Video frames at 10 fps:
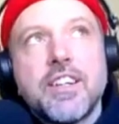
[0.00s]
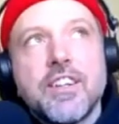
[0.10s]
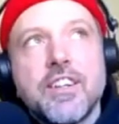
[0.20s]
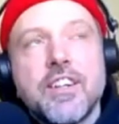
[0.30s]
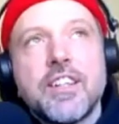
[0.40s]

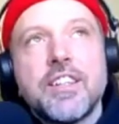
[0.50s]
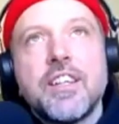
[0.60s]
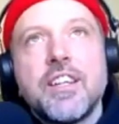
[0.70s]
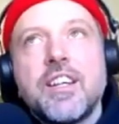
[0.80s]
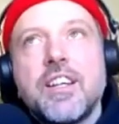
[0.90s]
clear
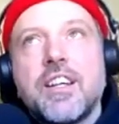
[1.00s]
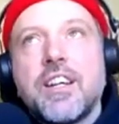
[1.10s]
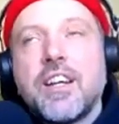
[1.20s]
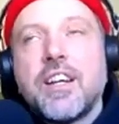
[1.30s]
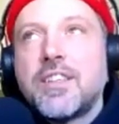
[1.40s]
on
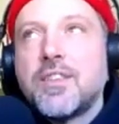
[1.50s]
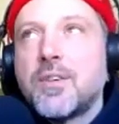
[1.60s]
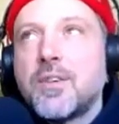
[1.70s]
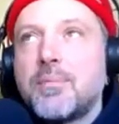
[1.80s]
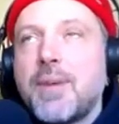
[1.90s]

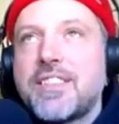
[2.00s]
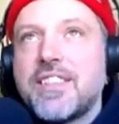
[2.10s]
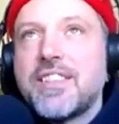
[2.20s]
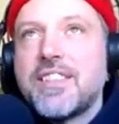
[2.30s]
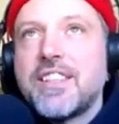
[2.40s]
your
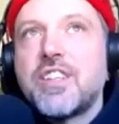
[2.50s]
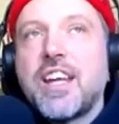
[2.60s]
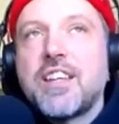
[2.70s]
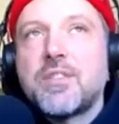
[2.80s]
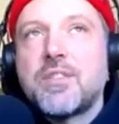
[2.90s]

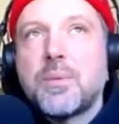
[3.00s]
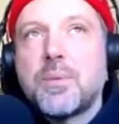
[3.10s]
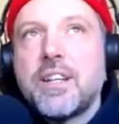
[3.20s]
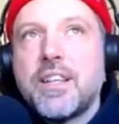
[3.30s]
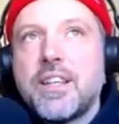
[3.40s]
message as
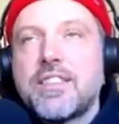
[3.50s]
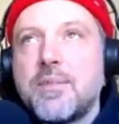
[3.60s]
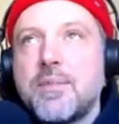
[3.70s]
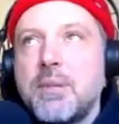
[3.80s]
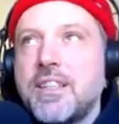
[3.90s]
well
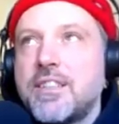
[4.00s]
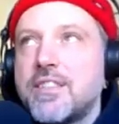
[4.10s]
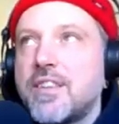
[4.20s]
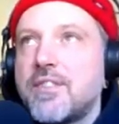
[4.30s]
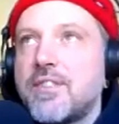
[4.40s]
as the
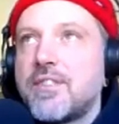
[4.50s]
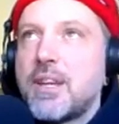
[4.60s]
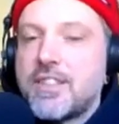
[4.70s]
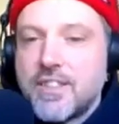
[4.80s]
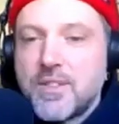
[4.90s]
means of
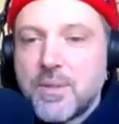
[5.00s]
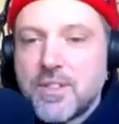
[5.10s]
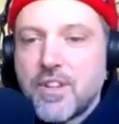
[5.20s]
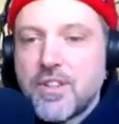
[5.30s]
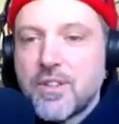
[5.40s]
the
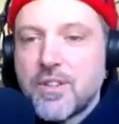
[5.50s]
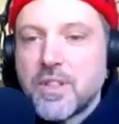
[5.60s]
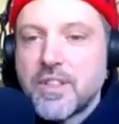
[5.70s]
message, which are the